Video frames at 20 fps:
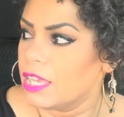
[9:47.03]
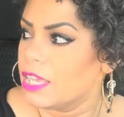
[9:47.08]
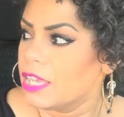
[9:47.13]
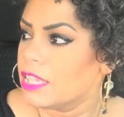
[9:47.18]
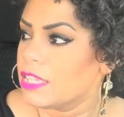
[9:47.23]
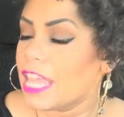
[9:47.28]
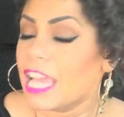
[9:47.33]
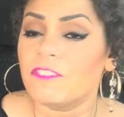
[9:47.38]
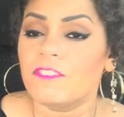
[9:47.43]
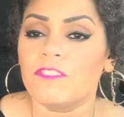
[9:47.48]

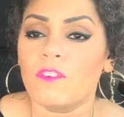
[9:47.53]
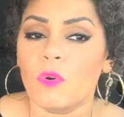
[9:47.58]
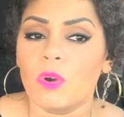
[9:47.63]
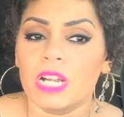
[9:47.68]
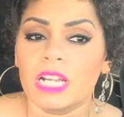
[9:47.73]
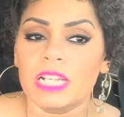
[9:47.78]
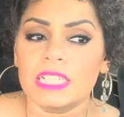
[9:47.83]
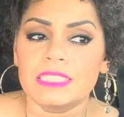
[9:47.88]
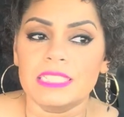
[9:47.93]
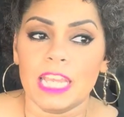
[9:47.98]
Like,
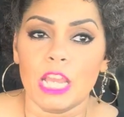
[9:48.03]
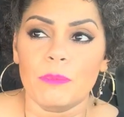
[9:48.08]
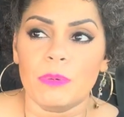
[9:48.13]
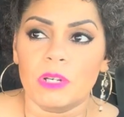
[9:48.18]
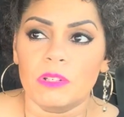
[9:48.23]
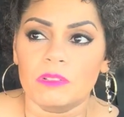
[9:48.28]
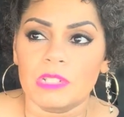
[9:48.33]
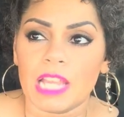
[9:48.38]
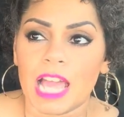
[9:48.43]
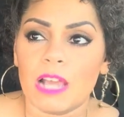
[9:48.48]
for
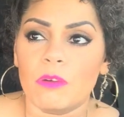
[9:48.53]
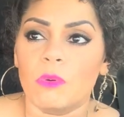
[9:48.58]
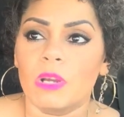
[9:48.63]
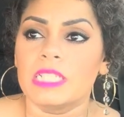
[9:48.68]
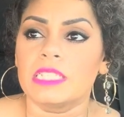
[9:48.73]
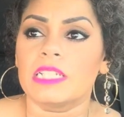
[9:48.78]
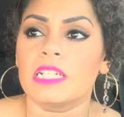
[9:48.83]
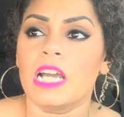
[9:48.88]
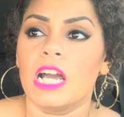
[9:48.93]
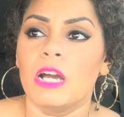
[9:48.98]
example, not
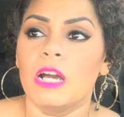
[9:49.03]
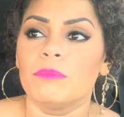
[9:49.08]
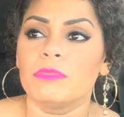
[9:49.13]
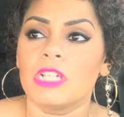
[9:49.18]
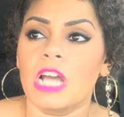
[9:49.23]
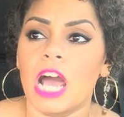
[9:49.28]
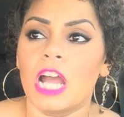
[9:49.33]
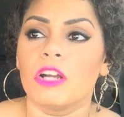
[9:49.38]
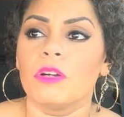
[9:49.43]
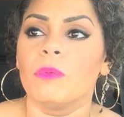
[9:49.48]
wanting to come to
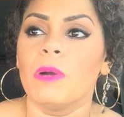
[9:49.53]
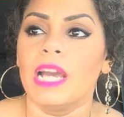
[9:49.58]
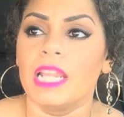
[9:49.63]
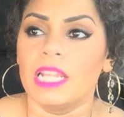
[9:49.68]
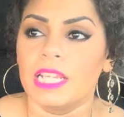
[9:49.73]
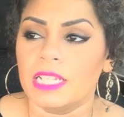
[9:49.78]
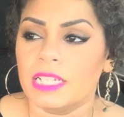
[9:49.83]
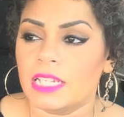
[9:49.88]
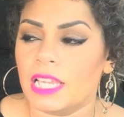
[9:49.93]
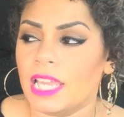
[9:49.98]
our
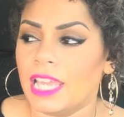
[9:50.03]
wedding,